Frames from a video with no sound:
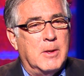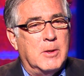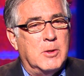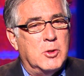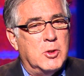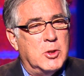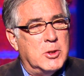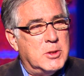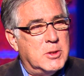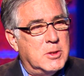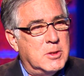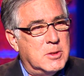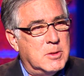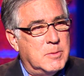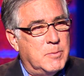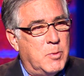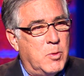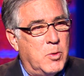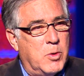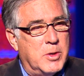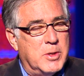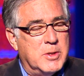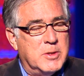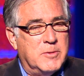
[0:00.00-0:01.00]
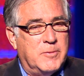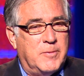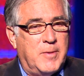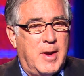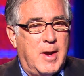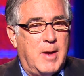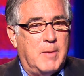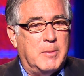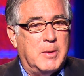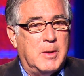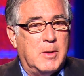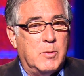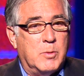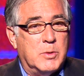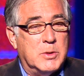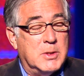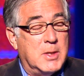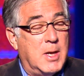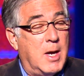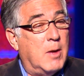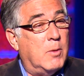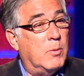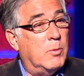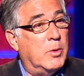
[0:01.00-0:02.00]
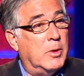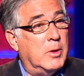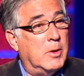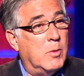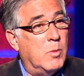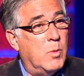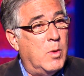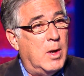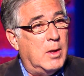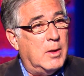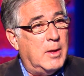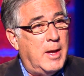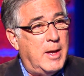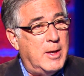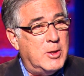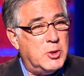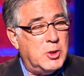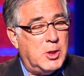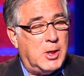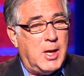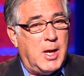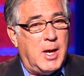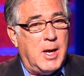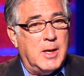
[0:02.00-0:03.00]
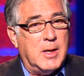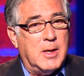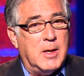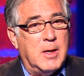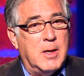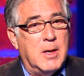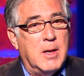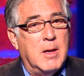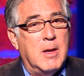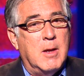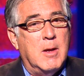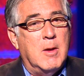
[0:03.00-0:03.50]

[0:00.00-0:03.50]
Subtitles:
just to support his family. He was not really well educated,